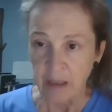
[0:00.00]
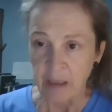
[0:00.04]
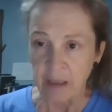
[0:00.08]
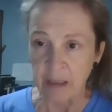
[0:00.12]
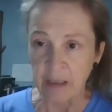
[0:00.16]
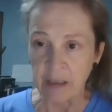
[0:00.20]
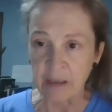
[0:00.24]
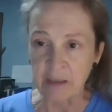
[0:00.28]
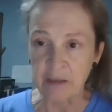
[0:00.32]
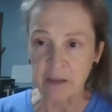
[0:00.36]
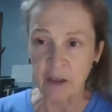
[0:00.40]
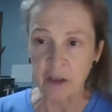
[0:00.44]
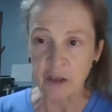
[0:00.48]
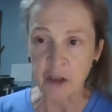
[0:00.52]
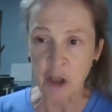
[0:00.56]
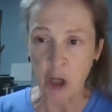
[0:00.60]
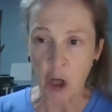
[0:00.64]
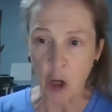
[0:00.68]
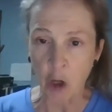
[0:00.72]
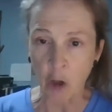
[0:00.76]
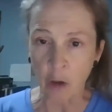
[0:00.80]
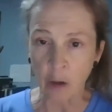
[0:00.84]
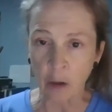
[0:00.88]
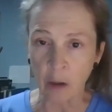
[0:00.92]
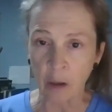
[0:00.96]
is the
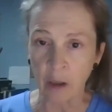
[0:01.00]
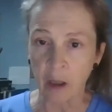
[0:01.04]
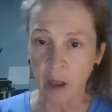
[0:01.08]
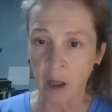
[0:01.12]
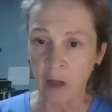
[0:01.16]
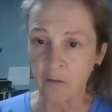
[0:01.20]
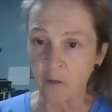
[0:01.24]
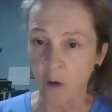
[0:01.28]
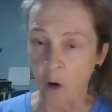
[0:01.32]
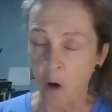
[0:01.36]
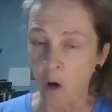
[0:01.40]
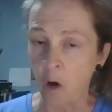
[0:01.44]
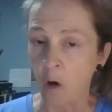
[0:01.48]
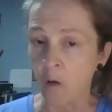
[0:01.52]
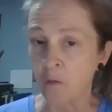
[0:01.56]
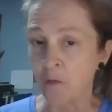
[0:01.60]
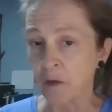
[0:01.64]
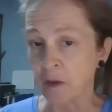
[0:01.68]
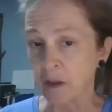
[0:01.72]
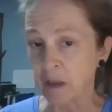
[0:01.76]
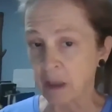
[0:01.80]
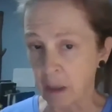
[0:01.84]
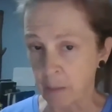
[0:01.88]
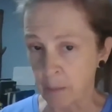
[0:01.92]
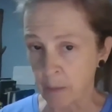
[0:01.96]
total of all
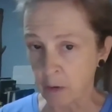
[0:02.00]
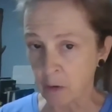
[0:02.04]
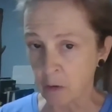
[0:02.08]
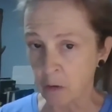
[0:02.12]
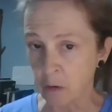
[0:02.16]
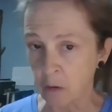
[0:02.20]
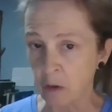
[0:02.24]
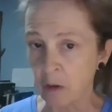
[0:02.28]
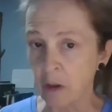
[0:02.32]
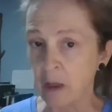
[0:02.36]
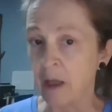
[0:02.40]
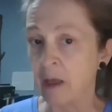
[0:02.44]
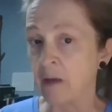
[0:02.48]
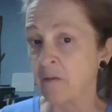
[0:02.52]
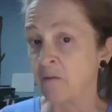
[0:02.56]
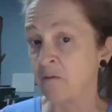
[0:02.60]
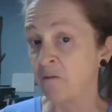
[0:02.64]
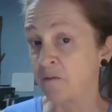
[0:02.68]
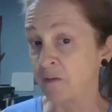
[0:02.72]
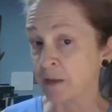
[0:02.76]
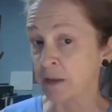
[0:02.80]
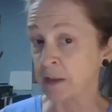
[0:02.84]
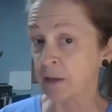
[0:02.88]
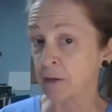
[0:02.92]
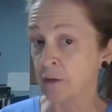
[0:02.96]
the chemical and
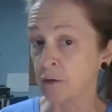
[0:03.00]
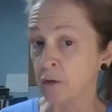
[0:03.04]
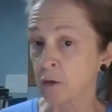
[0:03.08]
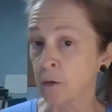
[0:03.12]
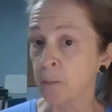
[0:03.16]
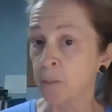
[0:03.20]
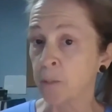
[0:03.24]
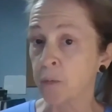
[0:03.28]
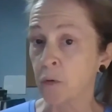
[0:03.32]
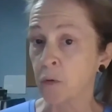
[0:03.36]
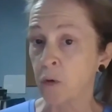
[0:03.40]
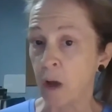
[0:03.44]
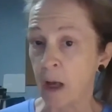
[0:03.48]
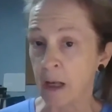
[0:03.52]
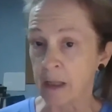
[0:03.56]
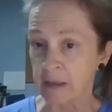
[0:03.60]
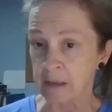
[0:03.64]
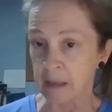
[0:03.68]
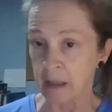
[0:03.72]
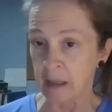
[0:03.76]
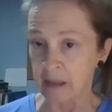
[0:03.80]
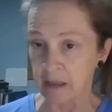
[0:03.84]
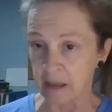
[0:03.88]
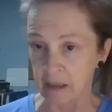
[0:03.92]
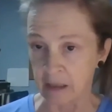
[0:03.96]
physical
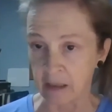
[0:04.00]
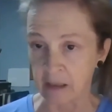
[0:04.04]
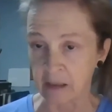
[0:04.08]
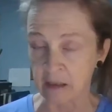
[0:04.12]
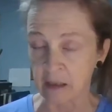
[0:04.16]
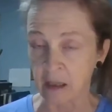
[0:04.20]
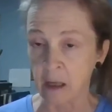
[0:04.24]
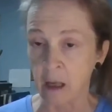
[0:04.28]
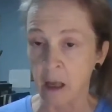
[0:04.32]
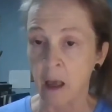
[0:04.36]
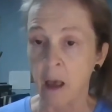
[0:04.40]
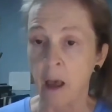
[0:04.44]
processes